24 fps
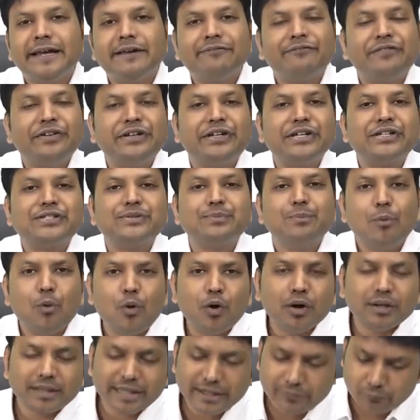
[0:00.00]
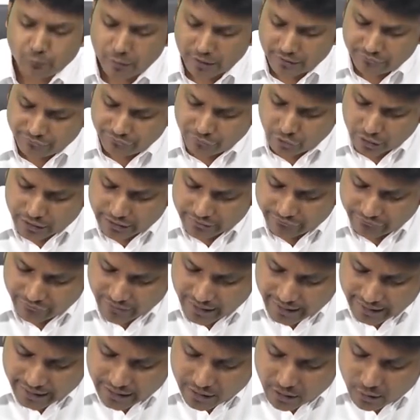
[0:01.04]
If it is more than
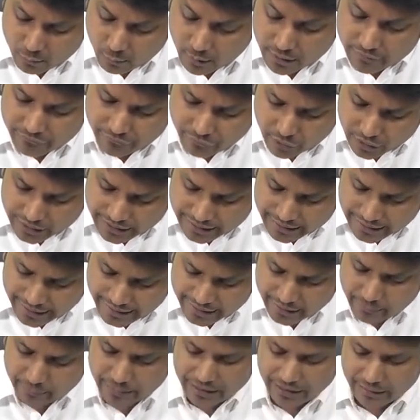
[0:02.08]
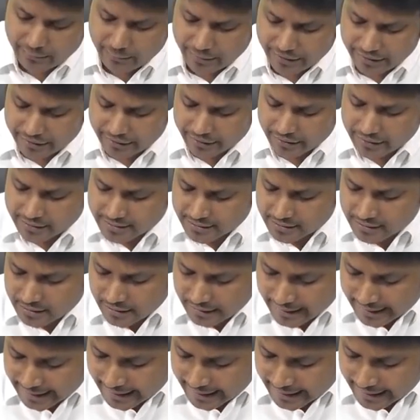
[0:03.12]
149 millimeters,